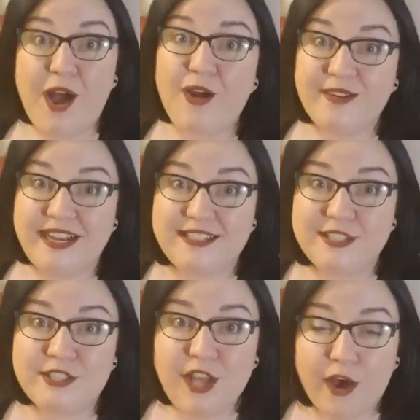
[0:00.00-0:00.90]
All right,
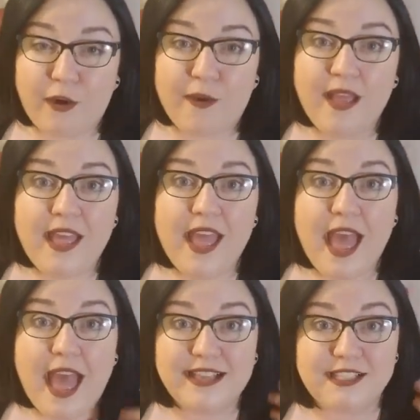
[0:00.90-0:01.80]
so
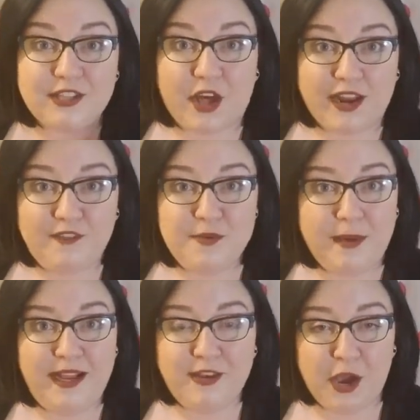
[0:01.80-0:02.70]
as a lot of you
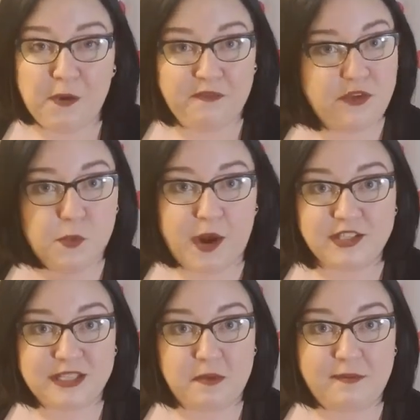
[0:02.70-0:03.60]
might know if you
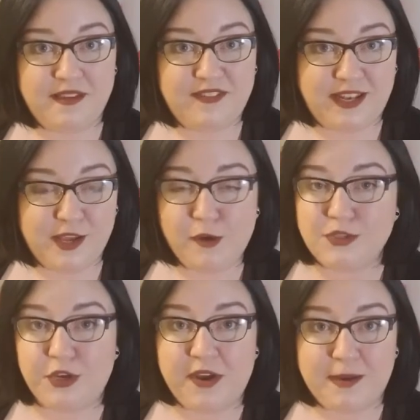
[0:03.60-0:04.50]
watch some of my
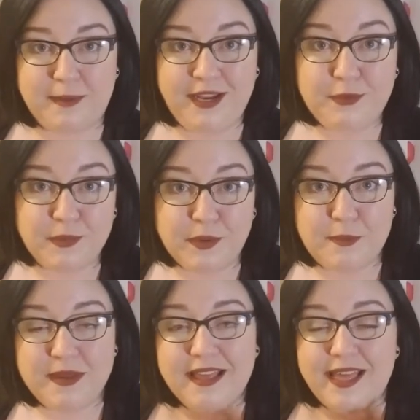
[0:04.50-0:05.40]
videos or you're in my
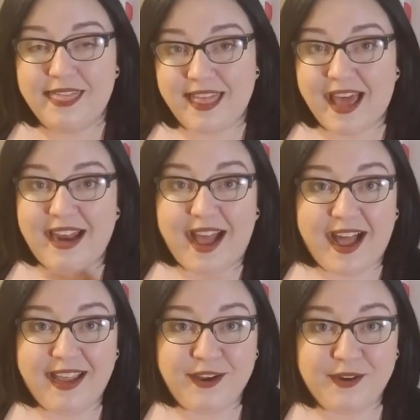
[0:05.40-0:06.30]
group, that
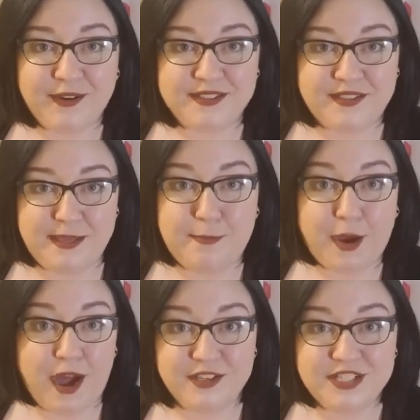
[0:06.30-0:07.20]
I earned the
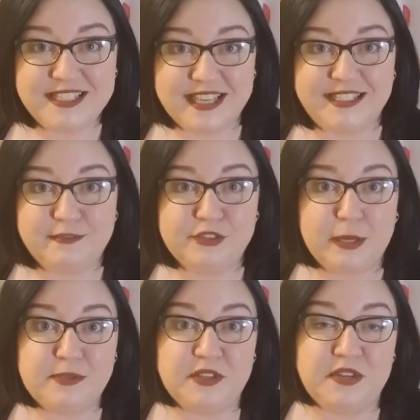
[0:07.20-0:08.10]
Posh incentive
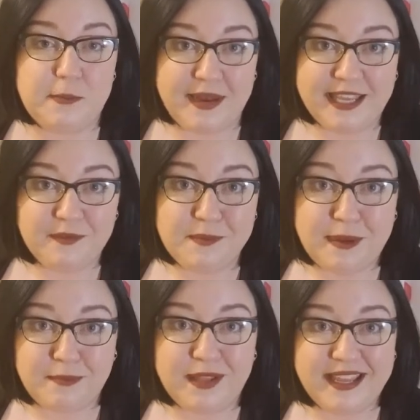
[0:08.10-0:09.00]
trip to the Dominican
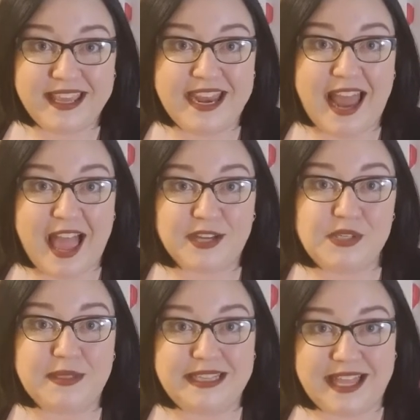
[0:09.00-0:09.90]
Republic, and it
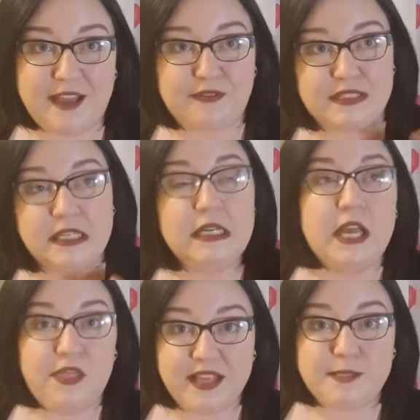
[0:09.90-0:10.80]
actually left
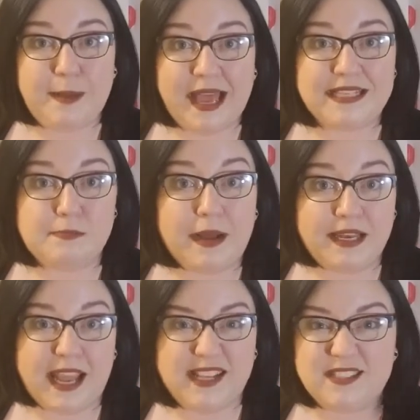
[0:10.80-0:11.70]
this past
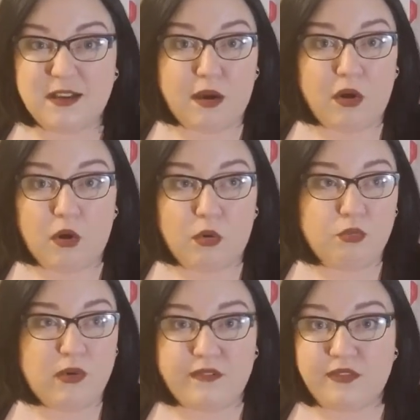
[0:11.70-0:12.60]
Monday,
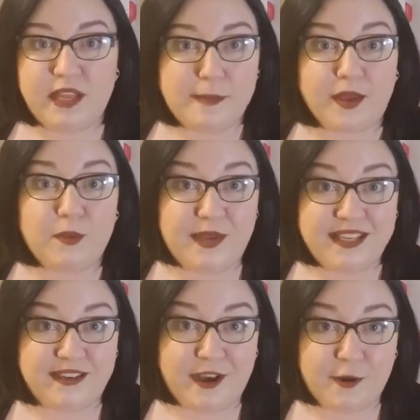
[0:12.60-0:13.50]
so roughly about a
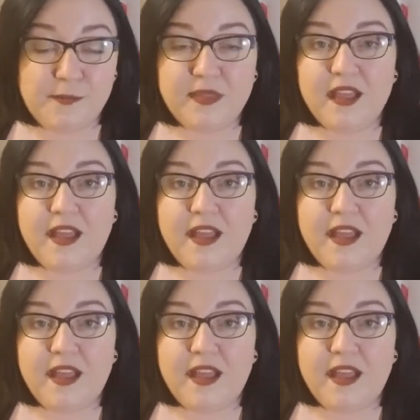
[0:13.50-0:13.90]
week ago.